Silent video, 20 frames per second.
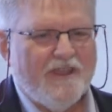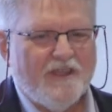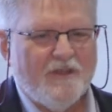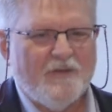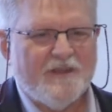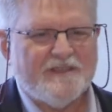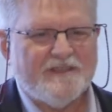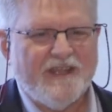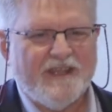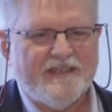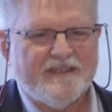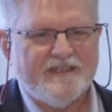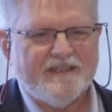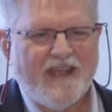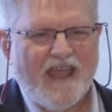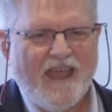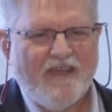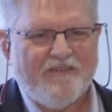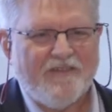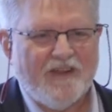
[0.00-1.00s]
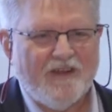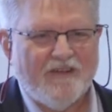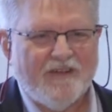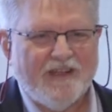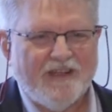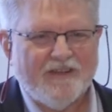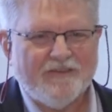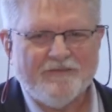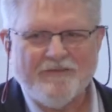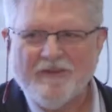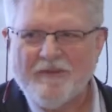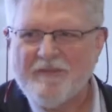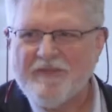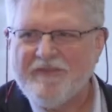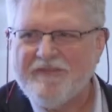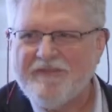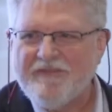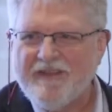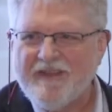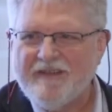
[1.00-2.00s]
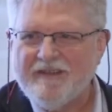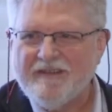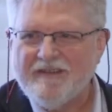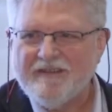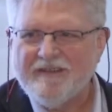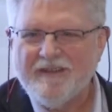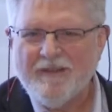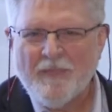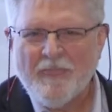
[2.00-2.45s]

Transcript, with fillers: USAID staff that are in from the field.